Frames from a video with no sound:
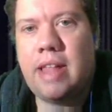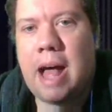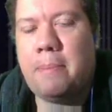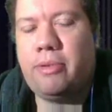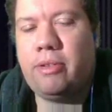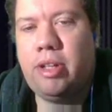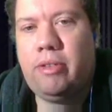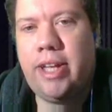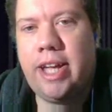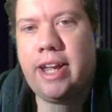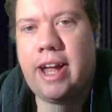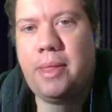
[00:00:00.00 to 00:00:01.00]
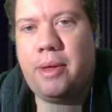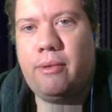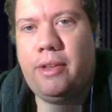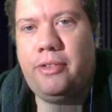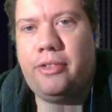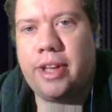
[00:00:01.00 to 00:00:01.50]
Absolutely a guy that
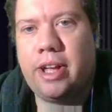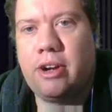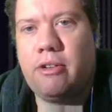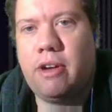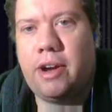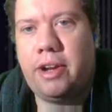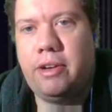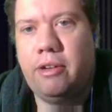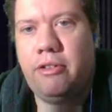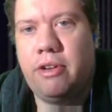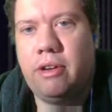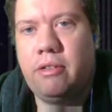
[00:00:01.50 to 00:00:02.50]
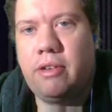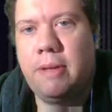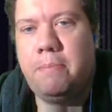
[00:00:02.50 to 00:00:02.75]
runs like a karate dojo,